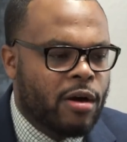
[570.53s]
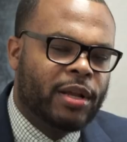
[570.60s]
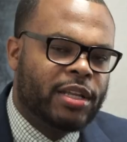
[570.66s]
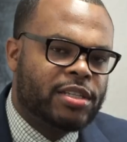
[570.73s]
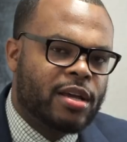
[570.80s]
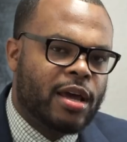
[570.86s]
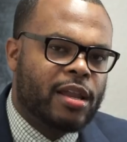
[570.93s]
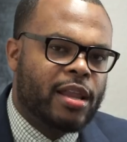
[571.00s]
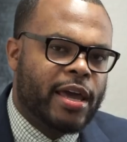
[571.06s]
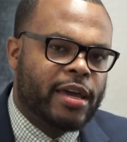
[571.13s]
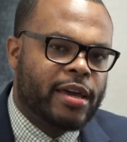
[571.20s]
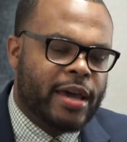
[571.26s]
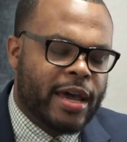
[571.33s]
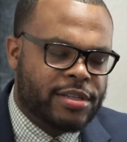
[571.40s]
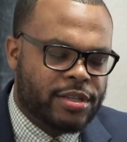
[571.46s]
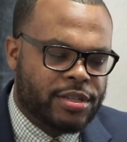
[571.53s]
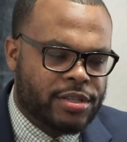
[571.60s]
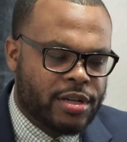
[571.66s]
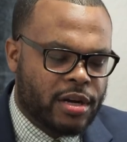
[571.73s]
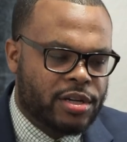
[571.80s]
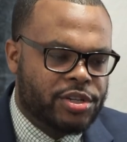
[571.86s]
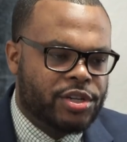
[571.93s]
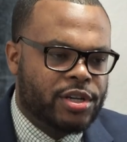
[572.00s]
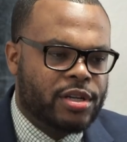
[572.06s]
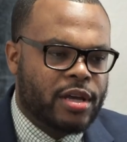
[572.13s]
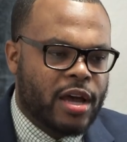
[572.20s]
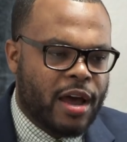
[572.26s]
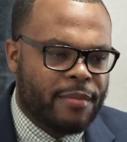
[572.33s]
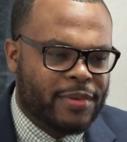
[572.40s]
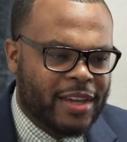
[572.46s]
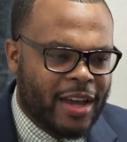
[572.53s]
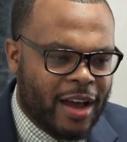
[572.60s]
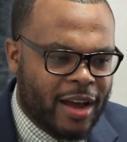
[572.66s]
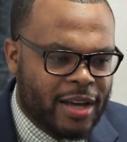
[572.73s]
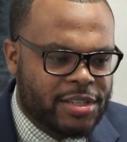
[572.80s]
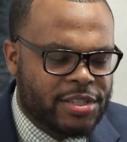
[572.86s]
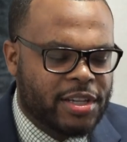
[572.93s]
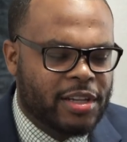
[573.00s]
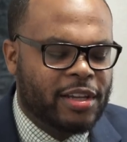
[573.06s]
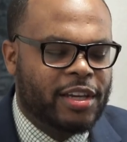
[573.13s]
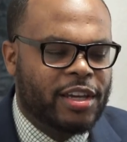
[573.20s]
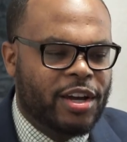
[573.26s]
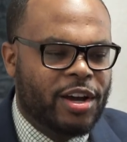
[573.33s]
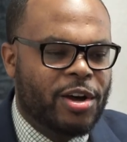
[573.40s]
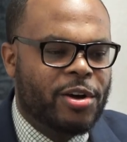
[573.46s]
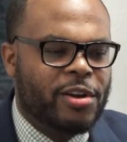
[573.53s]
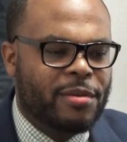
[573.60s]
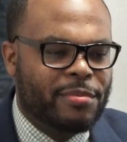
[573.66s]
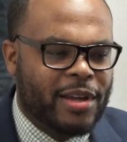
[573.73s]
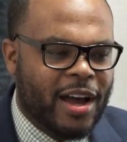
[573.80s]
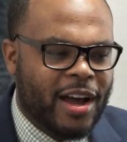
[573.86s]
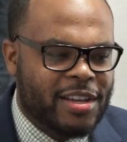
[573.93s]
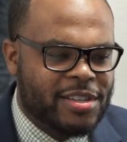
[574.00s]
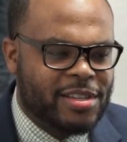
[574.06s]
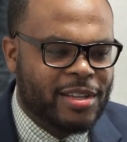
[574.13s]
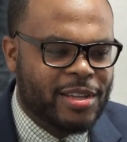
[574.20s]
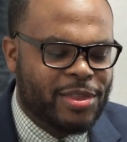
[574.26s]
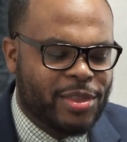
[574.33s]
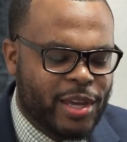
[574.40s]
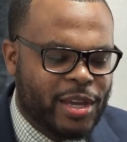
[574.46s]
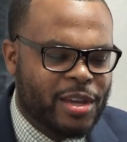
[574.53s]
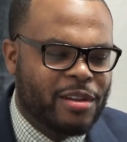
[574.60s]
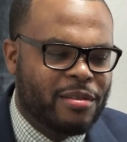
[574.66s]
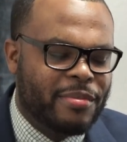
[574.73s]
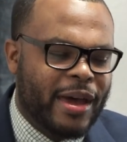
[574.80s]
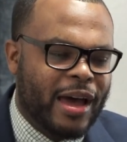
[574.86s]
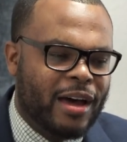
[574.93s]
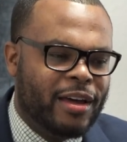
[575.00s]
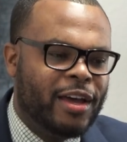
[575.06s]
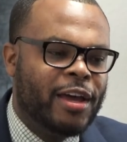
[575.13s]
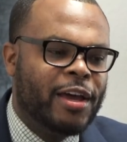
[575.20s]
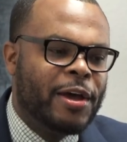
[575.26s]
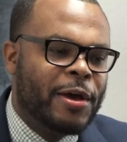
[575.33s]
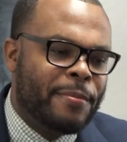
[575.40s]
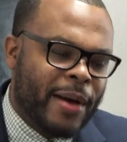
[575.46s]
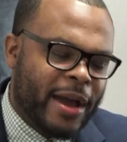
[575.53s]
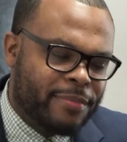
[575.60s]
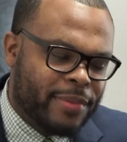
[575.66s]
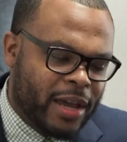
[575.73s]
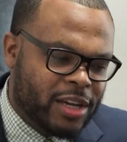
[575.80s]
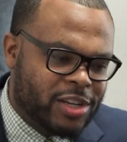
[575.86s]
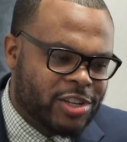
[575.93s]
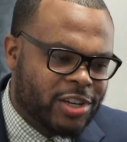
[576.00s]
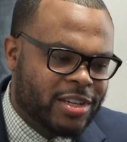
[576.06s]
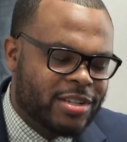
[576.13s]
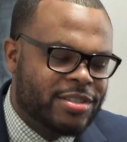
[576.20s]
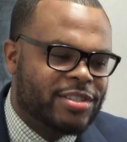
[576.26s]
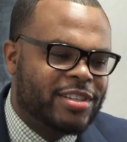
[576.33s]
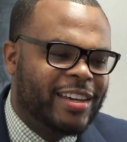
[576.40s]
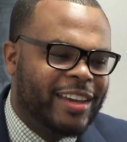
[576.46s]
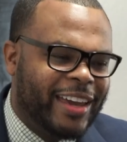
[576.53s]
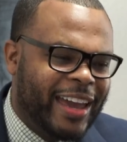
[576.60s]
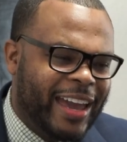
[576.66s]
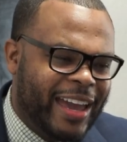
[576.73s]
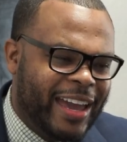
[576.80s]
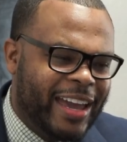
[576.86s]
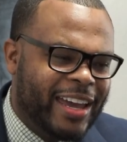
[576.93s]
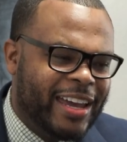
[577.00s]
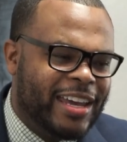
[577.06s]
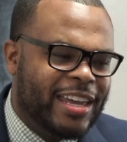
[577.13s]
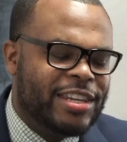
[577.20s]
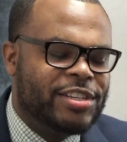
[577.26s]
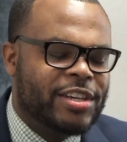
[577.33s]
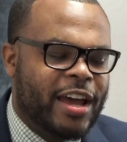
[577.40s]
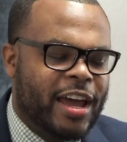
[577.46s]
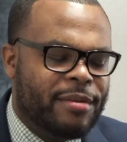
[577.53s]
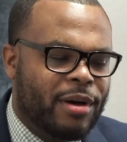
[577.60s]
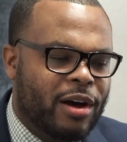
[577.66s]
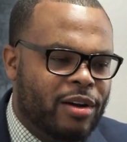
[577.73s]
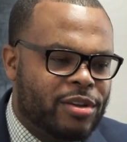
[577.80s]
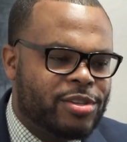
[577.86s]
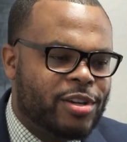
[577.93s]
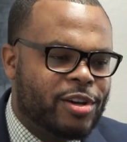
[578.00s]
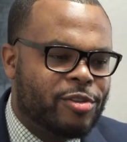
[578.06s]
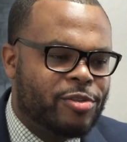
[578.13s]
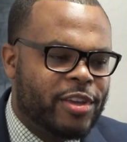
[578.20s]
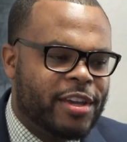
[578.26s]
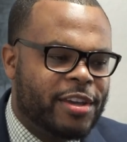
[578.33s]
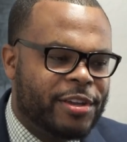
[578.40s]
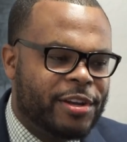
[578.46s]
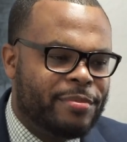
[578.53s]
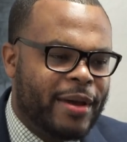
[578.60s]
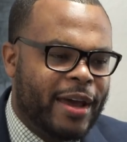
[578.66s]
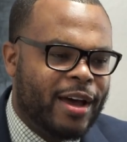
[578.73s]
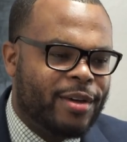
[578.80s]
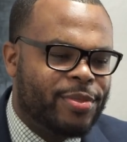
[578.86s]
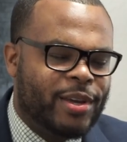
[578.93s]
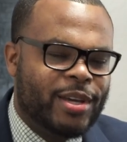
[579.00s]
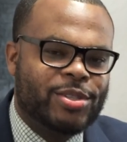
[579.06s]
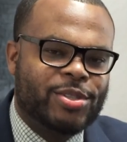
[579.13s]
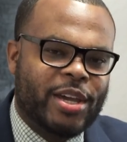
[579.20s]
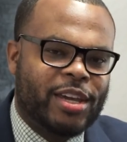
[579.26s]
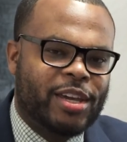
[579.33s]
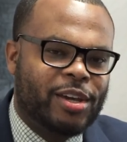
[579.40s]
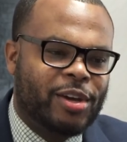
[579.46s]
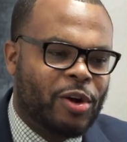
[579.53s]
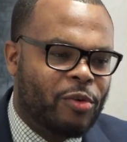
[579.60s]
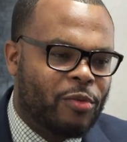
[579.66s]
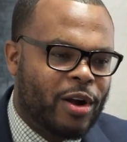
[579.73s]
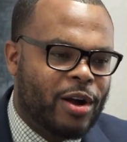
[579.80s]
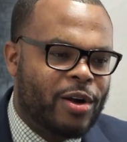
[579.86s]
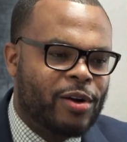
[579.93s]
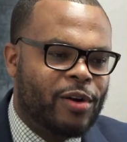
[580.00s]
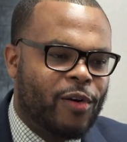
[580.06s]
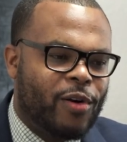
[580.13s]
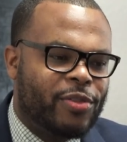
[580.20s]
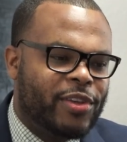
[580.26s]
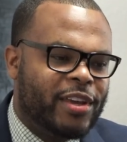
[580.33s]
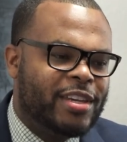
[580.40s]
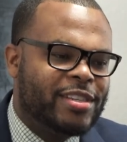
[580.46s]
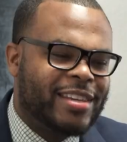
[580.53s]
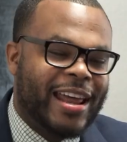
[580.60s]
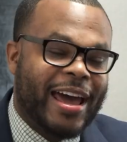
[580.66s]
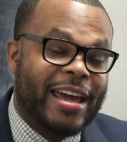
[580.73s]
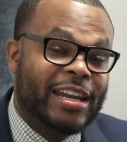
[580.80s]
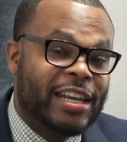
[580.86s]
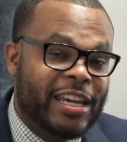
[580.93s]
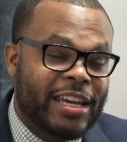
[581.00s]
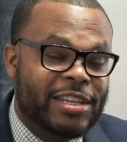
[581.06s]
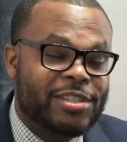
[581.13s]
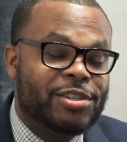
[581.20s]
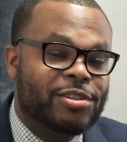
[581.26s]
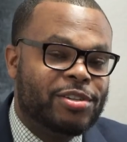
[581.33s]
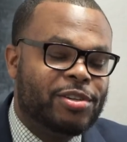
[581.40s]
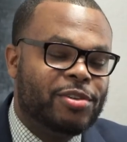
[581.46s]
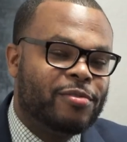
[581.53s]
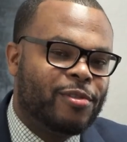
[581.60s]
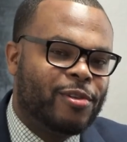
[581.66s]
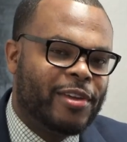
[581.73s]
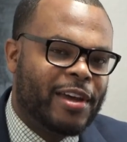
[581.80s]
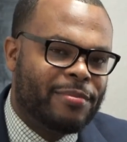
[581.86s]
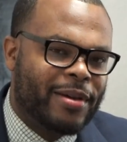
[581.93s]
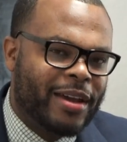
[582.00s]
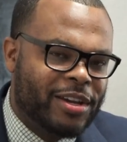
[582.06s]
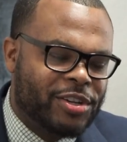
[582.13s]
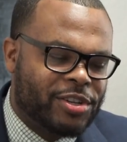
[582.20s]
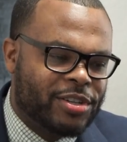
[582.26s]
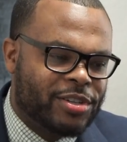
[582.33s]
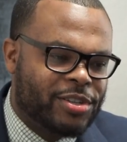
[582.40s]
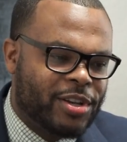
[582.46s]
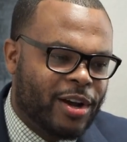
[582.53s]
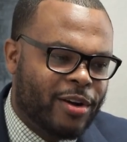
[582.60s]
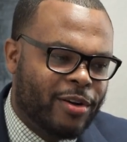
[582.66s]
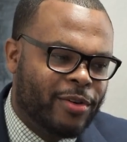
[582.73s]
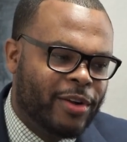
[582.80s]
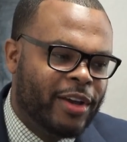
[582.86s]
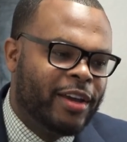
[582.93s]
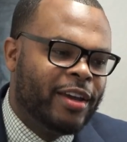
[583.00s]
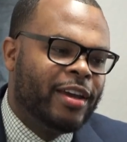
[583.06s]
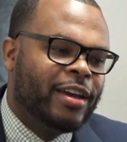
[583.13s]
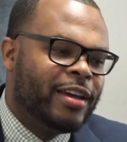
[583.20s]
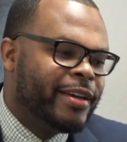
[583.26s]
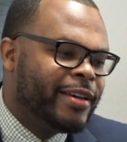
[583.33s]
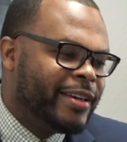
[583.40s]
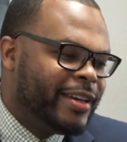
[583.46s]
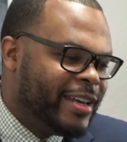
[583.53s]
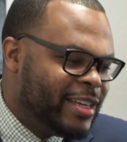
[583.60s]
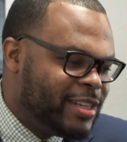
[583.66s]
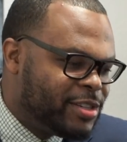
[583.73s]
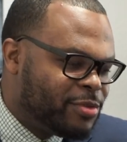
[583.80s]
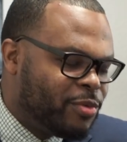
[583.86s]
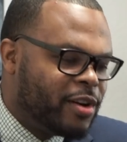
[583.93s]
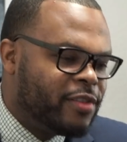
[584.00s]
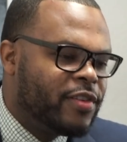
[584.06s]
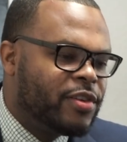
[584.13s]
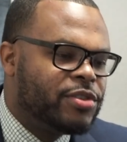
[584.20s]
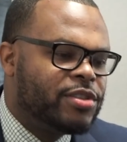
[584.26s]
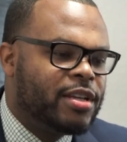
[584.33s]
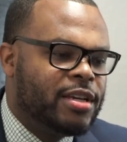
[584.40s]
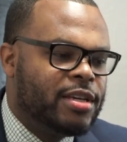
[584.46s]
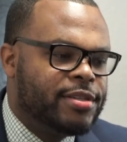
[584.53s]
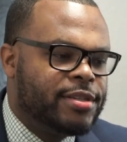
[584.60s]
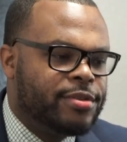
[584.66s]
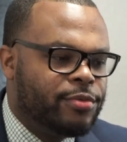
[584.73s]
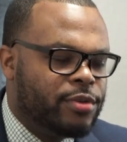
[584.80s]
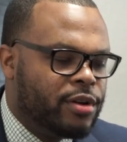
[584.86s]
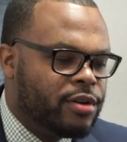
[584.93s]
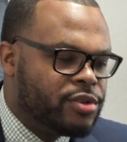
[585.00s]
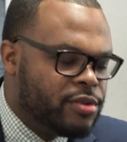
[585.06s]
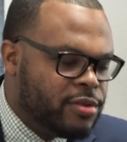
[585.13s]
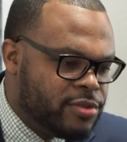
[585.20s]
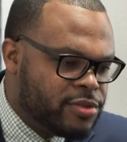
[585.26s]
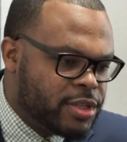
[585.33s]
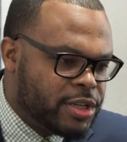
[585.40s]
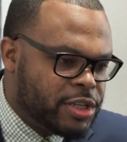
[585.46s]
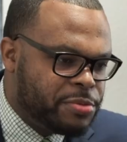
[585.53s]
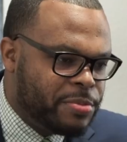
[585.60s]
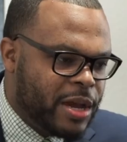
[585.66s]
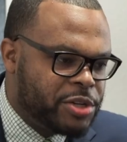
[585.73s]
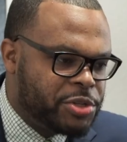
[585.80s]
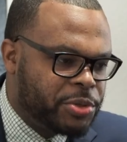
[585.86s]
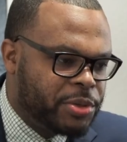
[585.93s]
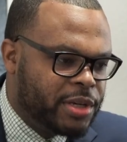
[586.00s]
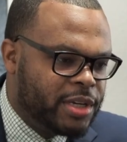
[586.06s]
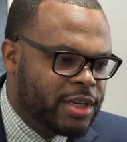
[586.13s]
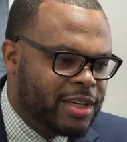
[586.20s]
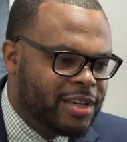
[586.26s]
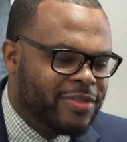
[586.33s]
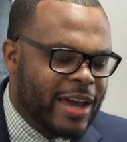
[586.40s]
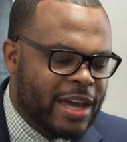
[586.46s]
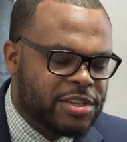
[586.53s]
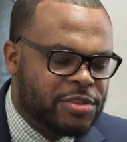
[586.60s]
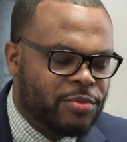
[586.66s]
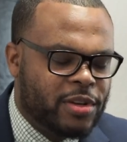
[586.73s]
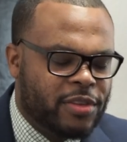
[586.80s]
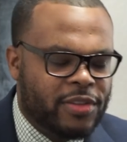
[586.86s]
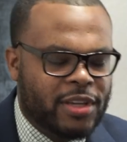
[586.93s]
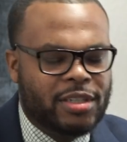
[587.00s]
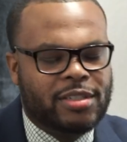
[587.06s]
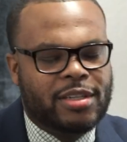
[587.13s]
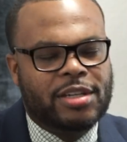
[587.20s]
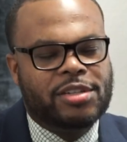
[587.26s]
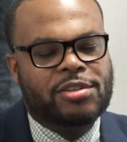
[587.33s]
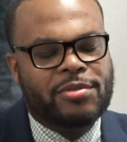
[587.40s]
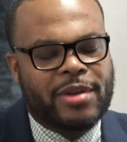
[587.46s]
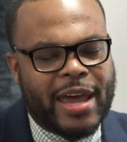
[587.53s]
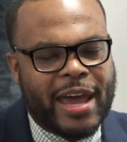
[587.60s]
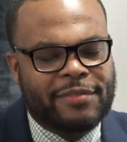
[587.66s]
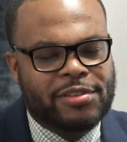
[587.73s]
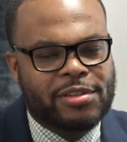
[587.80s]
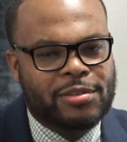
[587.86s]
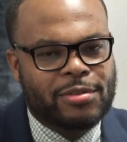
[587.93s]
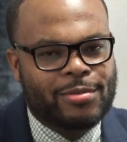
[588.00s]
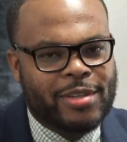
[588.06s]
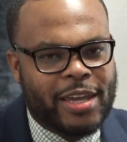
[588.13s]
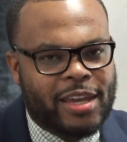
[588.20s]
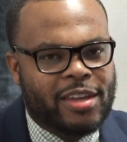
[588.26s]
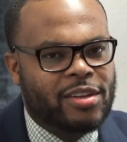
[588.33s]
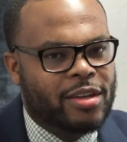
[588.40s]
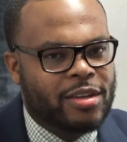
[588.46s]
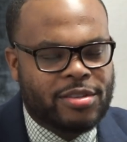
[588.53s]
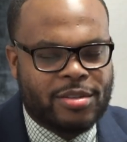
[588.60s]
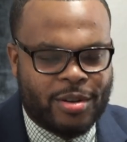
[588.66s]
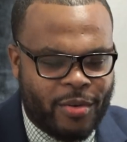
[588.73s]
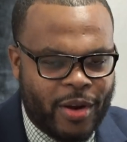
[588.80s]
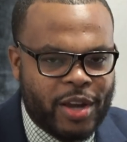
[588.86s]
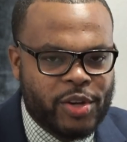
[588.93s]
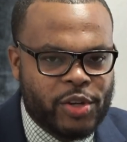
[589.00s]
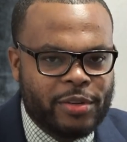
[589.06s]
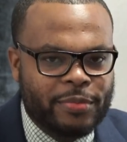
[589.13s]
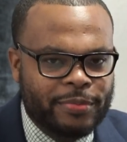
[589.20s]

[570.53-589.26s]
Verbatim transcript: But it's not like as a surgeon, I'm constantly on, I'm constantly thinking about my patients and I'm also thinking about things that can go wrong or things that I need to do for that patient. So it's one of those things when you're choosing a specialty, that's one of the things that you have to take into consideration.